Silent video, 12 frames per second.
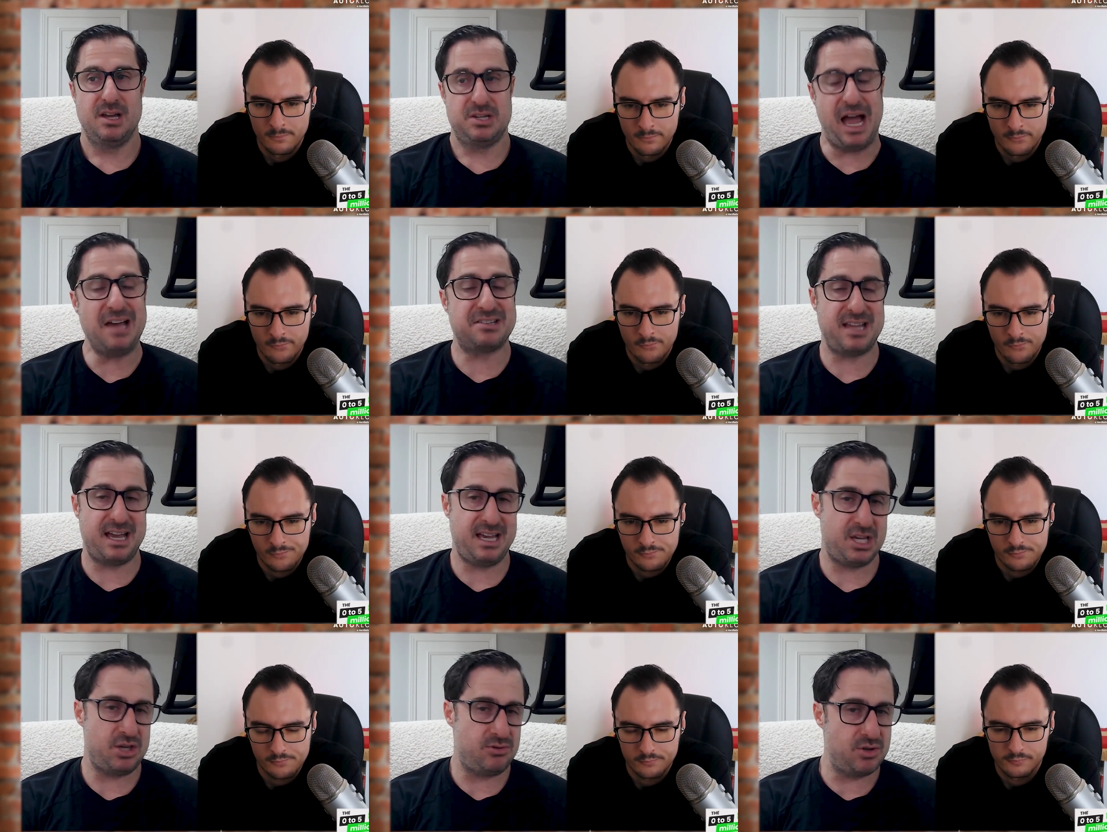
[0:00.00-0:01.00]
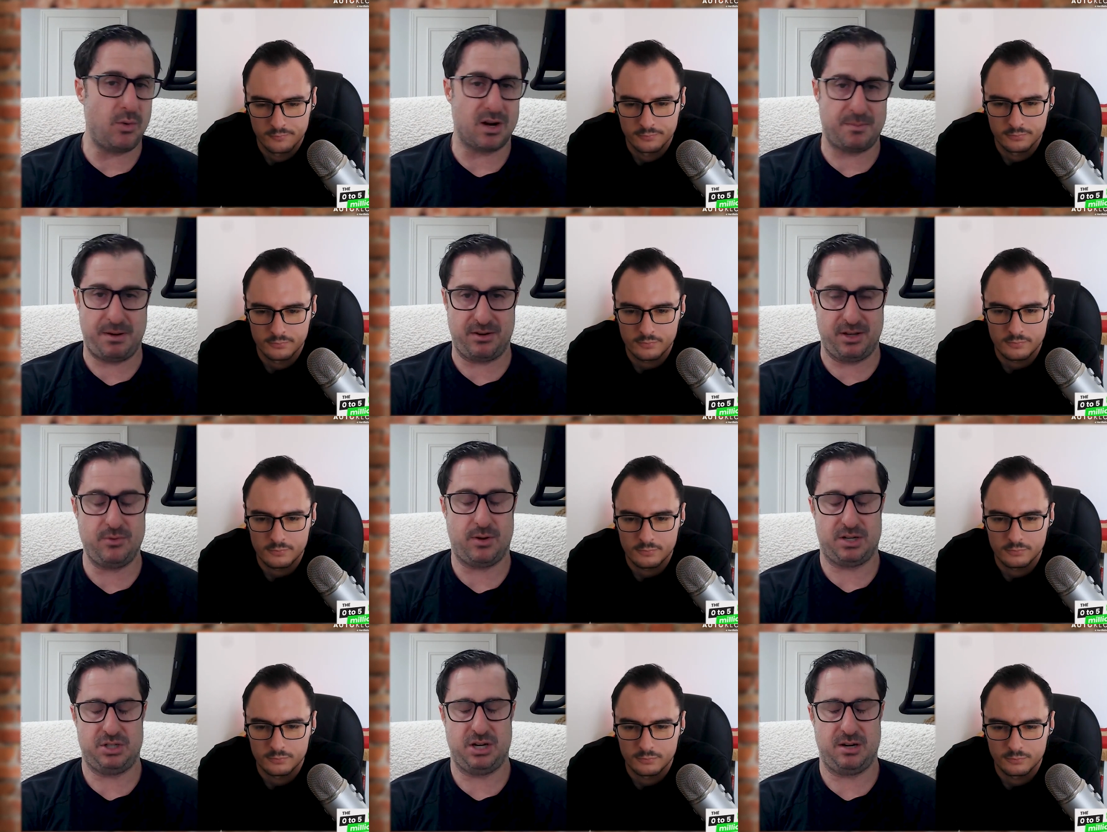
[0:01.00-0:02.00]
Speaker 1: So as an AE, you do want to pair, you
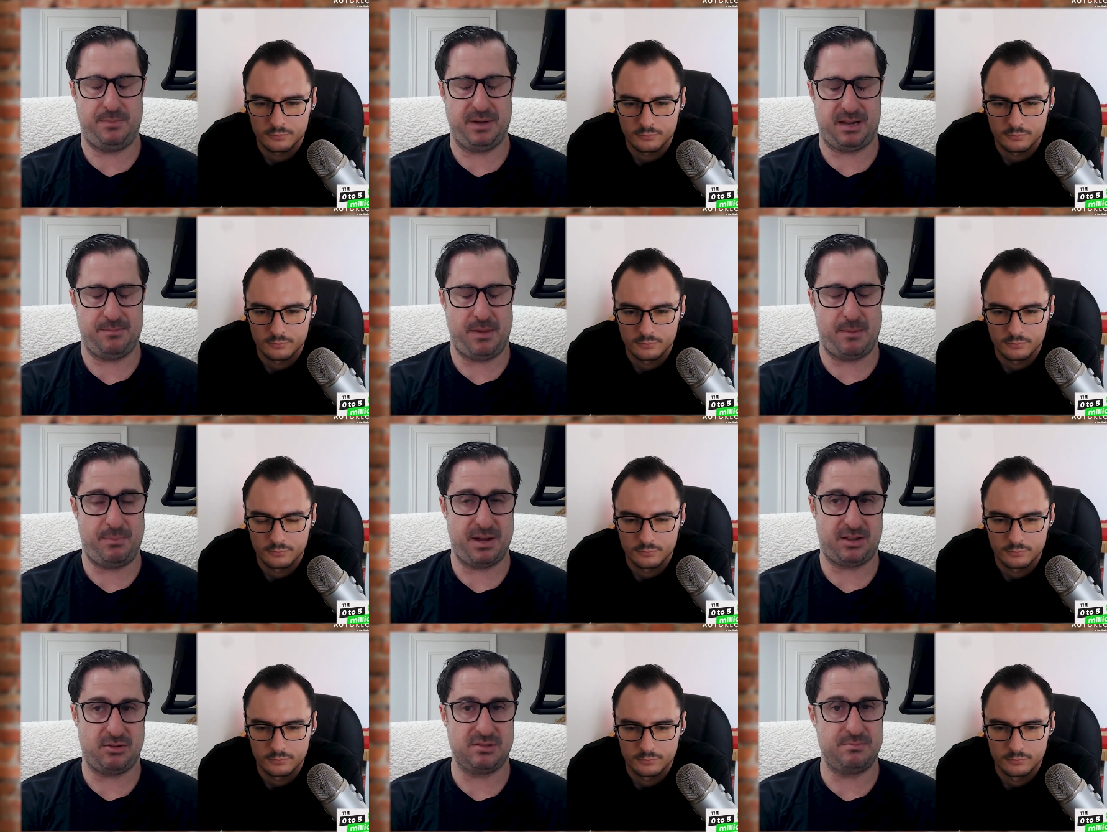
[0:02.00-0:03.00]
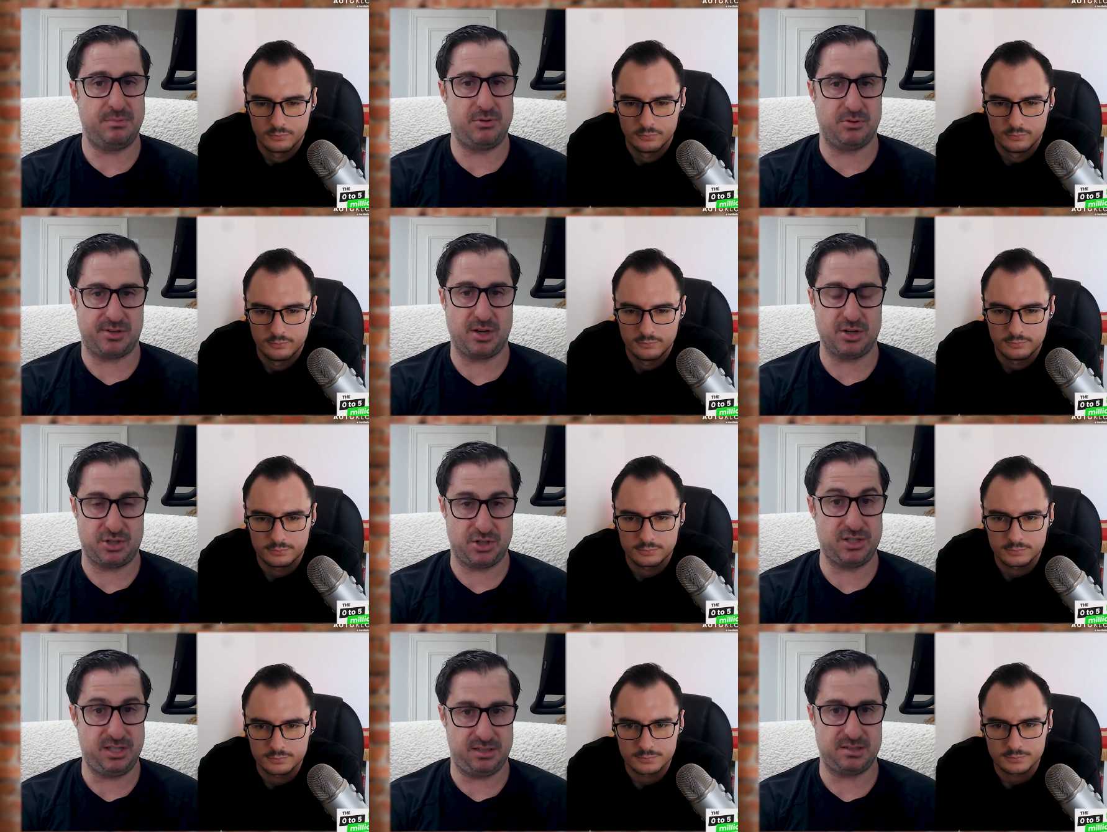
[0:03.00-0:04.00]
want to cherry pick and, and pick those those
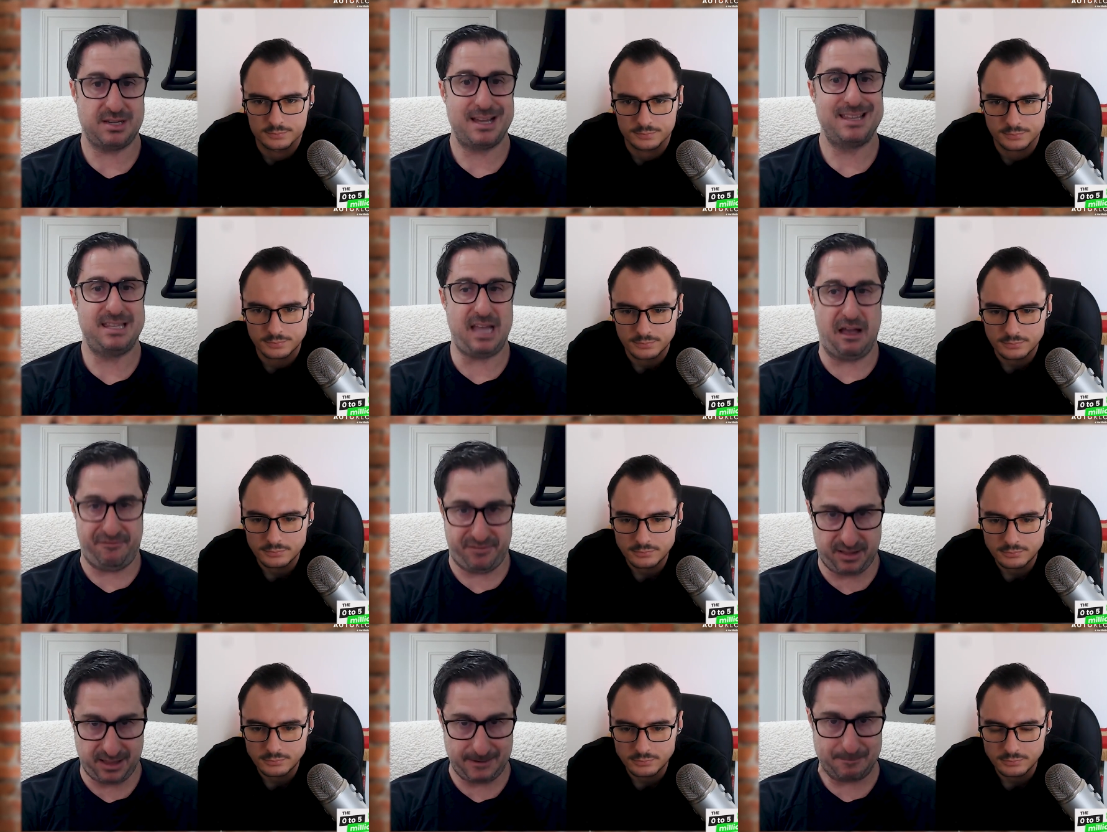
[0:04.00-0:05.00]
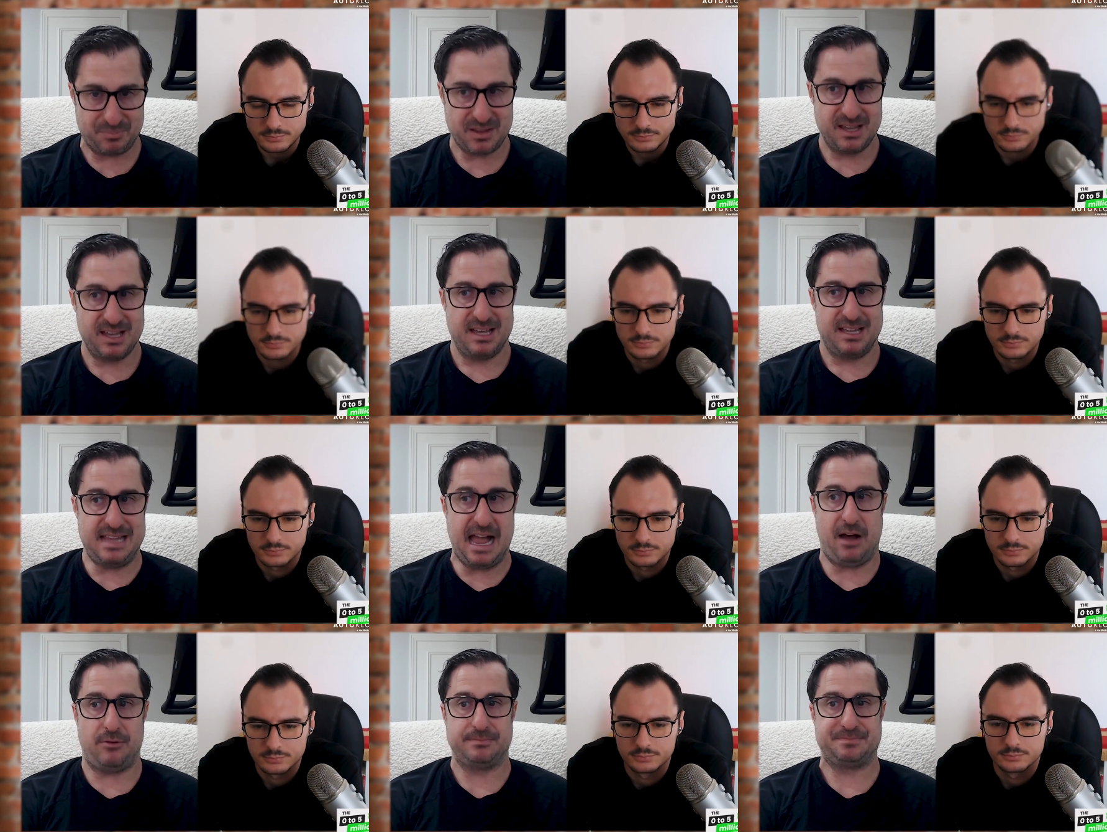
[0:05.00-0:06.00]
larger deals, definitely.
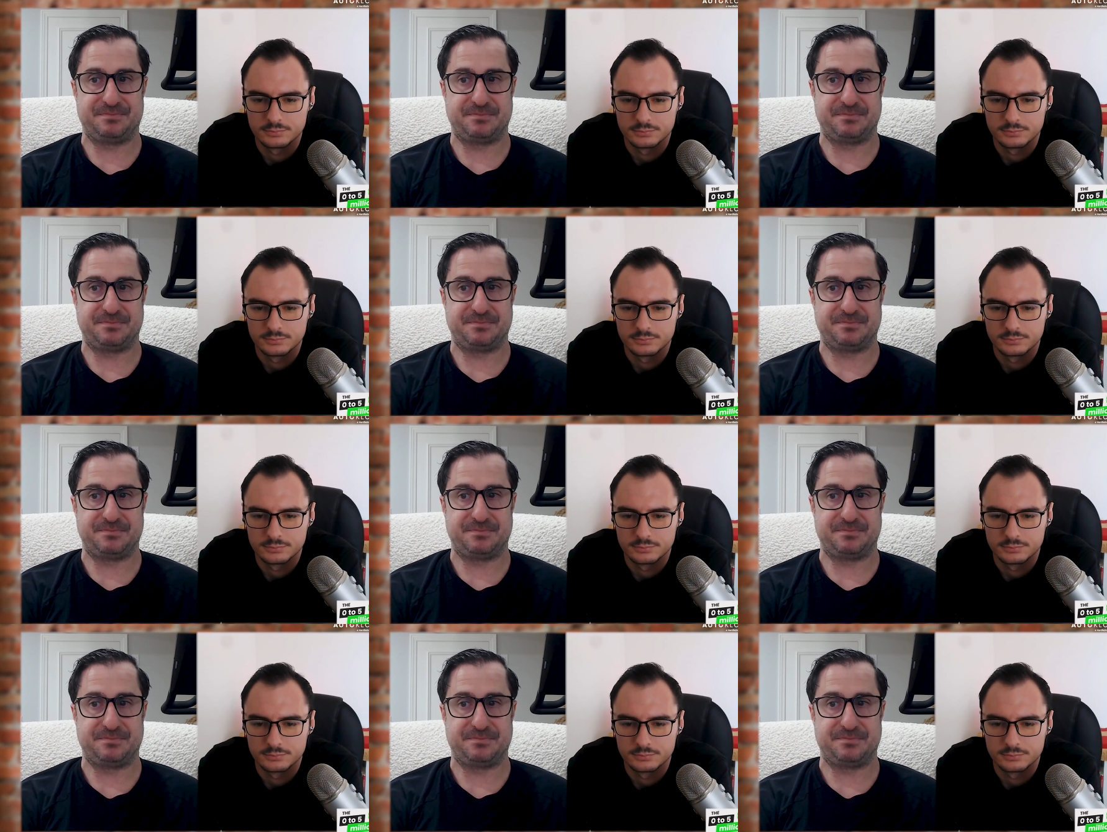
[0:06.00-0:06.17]
Now,